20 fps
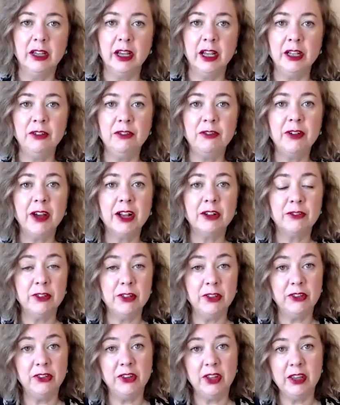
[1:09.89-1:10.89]
And in fact, for
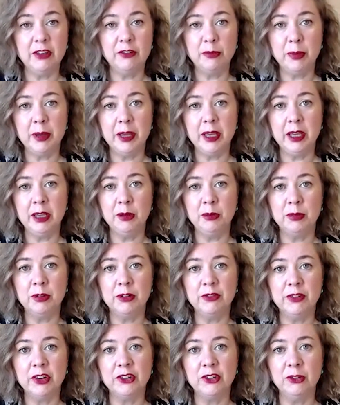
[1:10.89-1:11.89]
the CFP
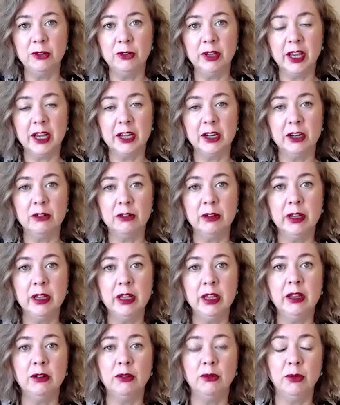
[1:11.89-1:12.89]
professional category,